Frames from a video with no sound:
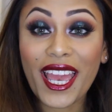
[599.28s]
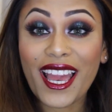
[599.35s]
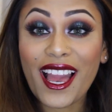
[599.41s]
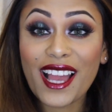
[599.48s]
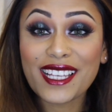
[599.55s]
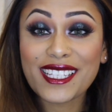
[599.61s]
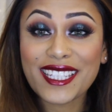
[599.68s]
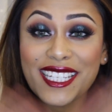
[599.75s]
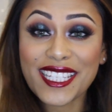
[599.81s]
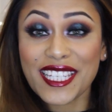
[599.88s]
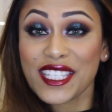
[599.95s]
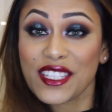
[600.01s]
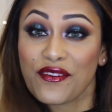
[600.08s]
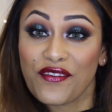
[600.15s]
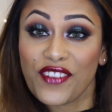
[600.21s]
Hey guys, this is
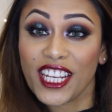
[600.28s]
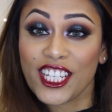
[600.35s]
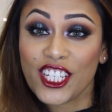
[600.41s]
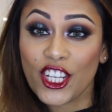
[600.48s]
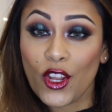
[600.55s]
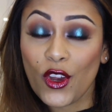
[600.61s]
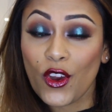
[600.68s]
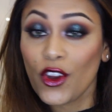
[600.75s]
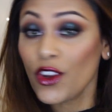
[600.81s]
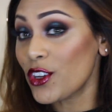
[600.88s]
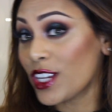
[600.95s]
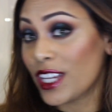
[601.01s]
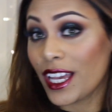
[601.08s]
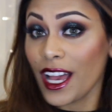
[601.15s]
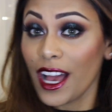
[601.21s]
the finished
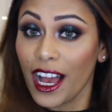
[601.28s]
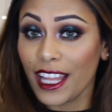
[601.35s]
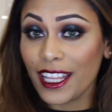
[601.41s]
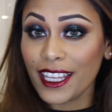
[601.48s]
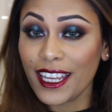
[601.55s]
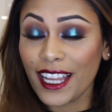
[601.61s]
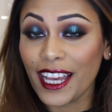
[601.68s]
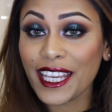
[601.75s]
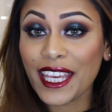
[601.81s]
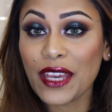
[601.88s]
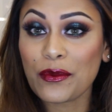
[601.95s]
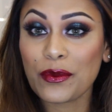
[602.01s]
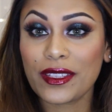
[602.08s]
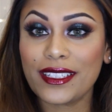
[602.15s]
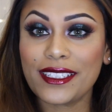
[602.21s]
look. I like it
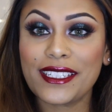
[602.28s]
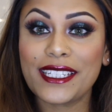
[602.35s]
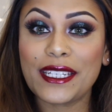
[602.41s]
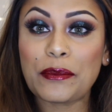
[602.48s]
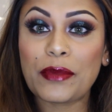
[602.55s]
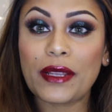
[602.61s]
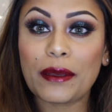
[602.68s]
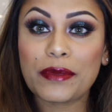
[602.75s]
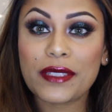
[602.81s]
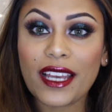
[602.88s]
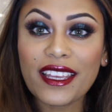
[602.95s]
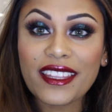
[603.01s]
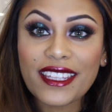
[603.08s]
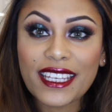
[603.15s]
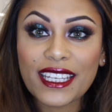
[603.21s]
with the deep lips. I
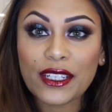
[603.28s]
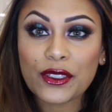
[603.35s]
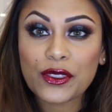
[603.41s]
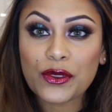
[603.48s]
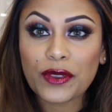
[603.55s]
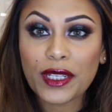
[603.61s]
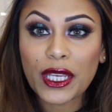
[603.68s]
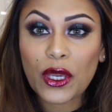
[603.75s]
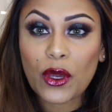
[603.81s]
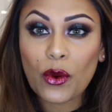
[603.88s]
think it looks really